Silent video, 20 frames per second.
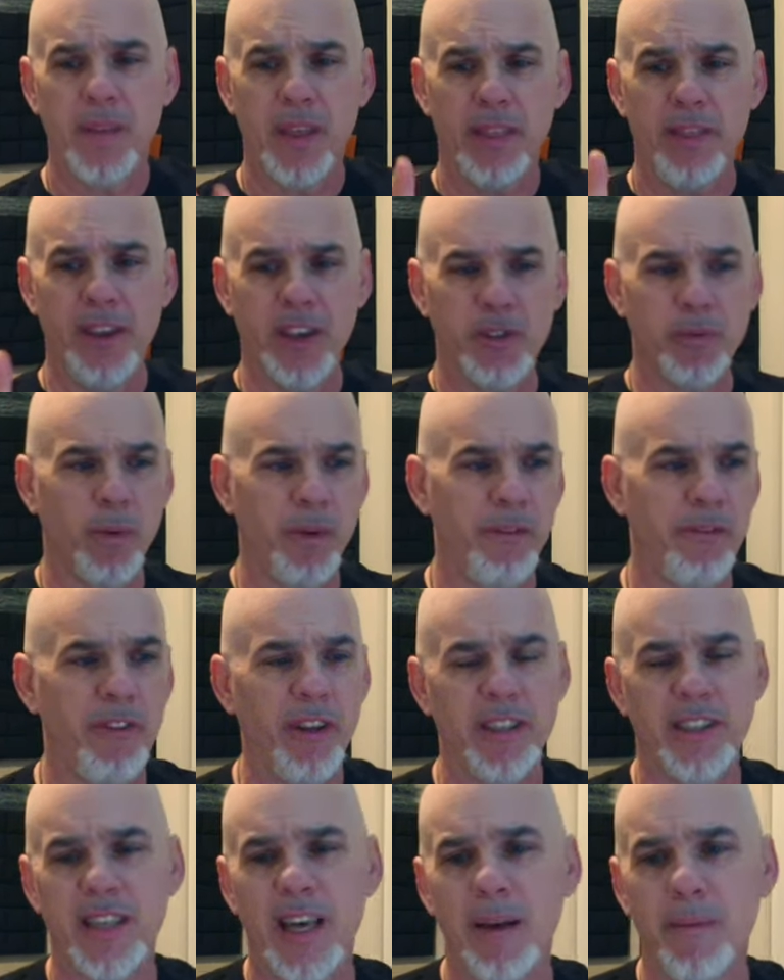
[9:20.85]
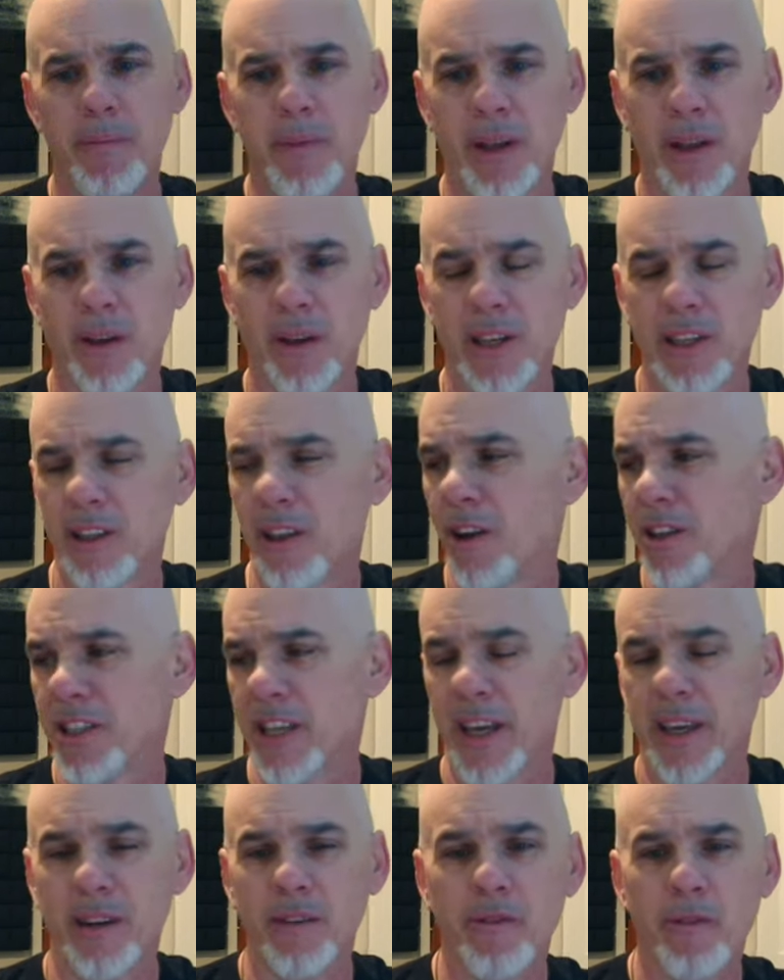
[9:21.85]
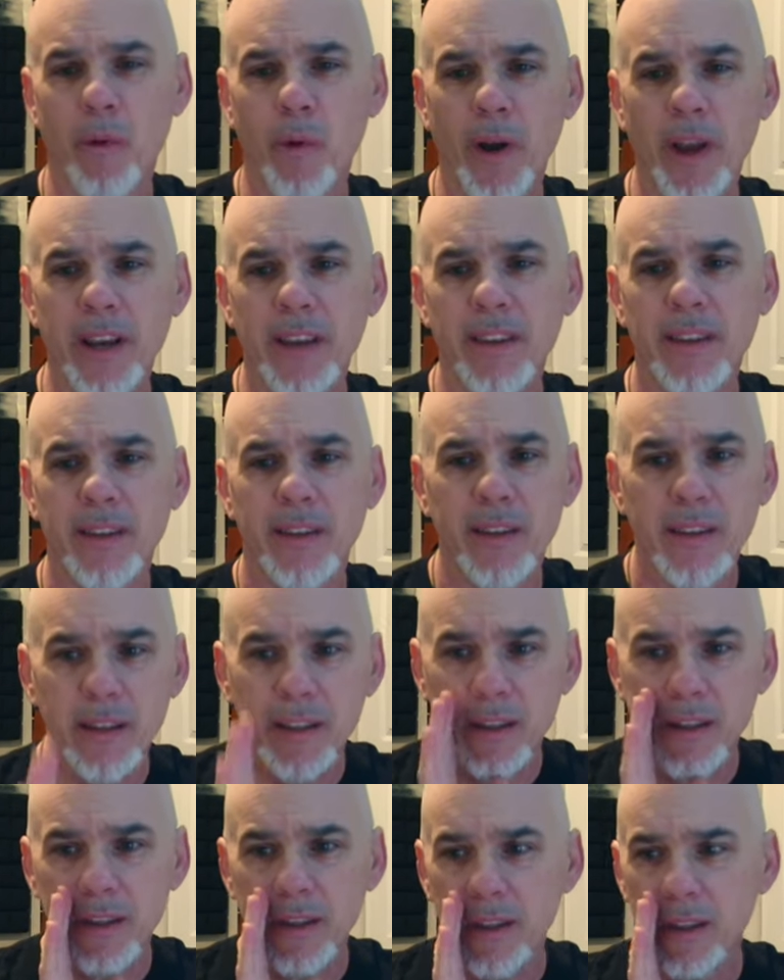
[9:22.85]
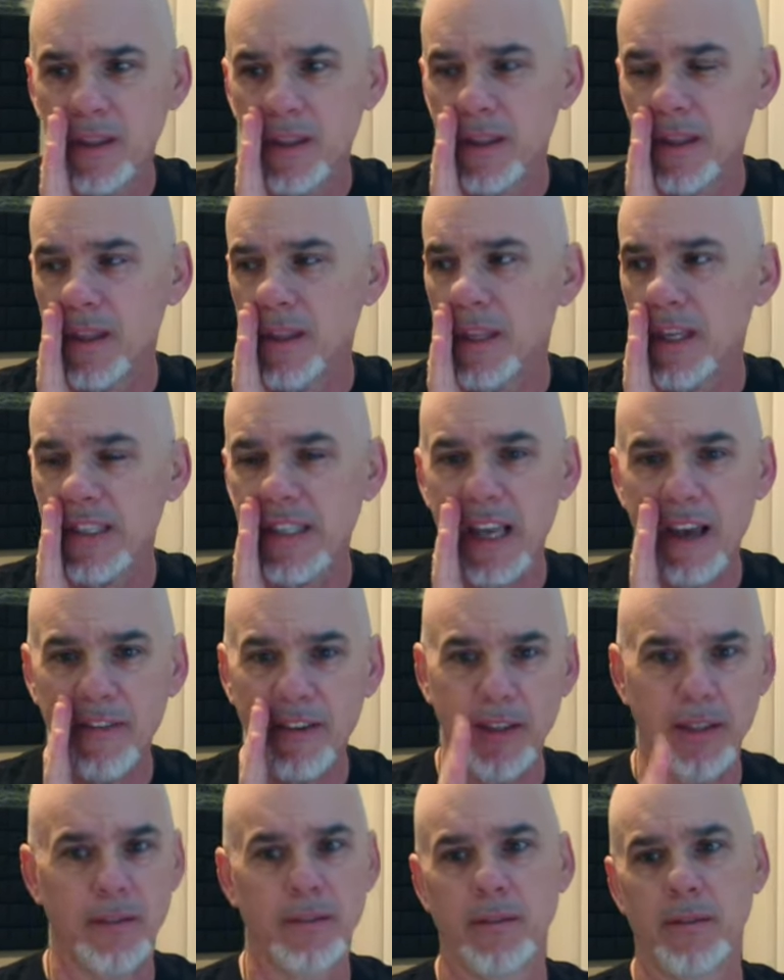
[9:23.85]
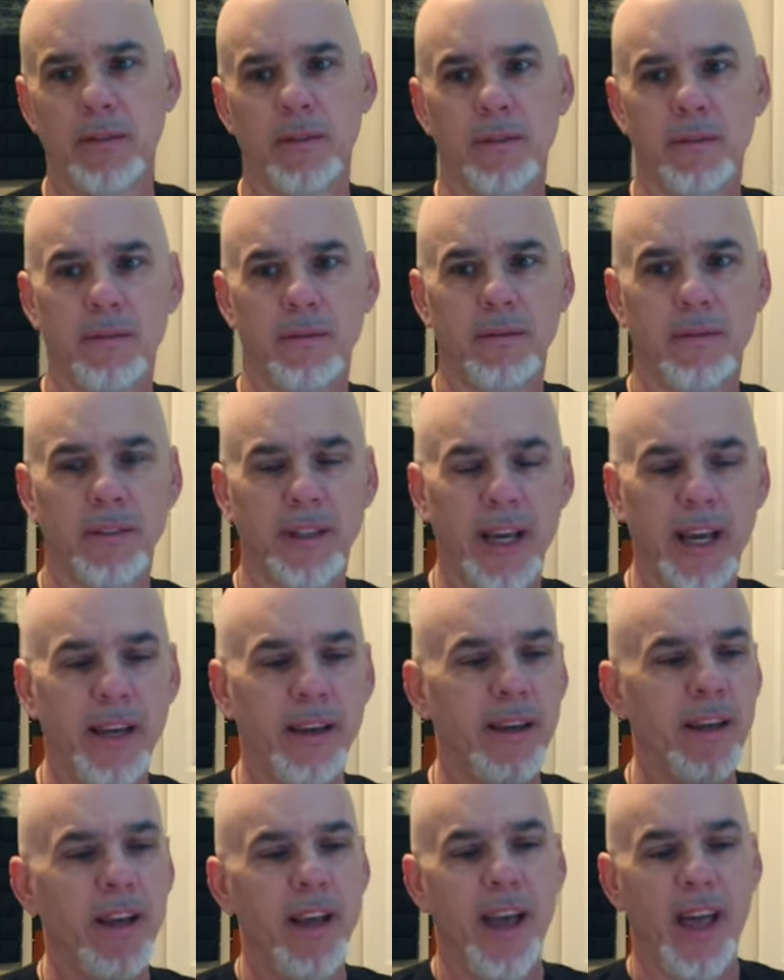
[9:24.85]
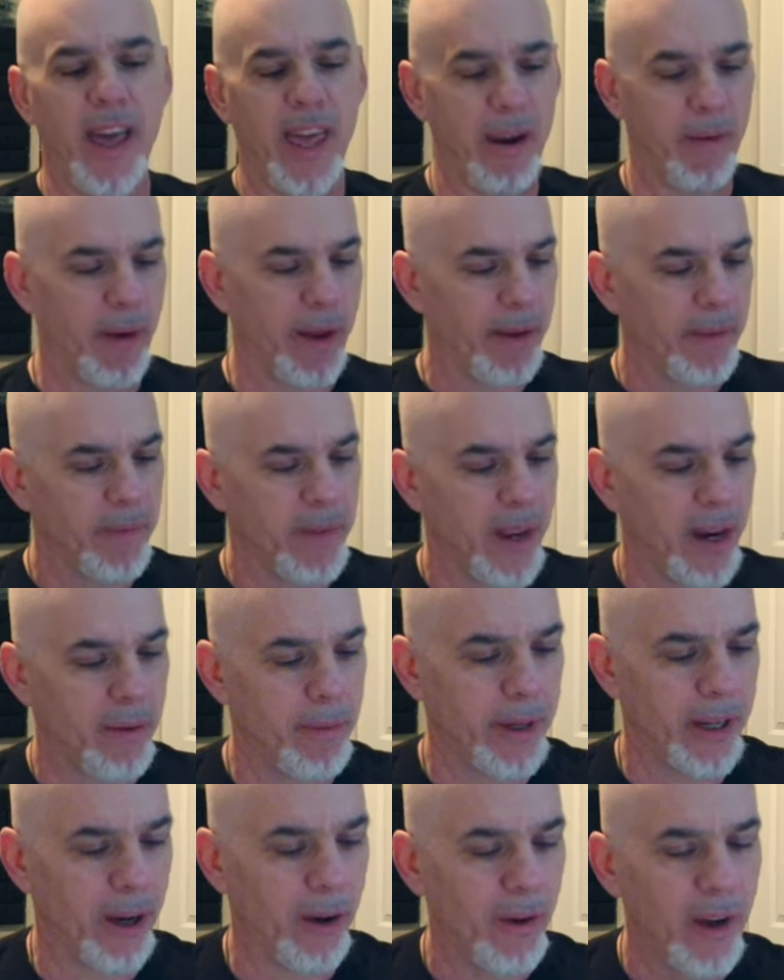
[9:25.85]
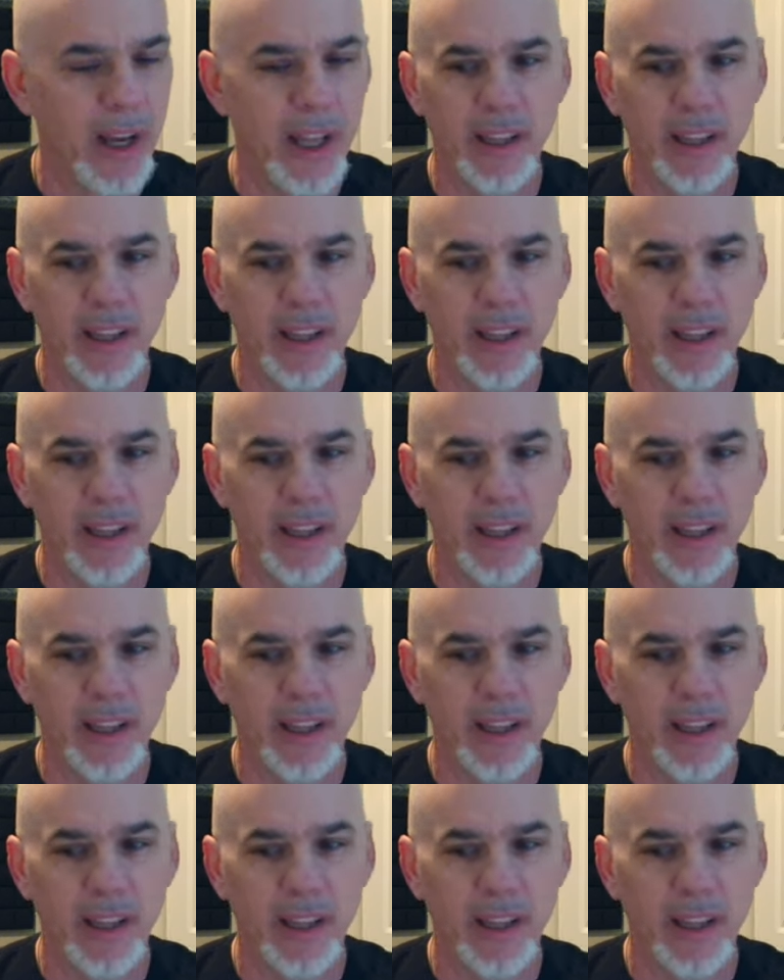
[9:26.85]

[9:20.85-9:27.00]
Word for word: This one fits that bill as long as I can avoid the seven. Okay. Anyway, here we go.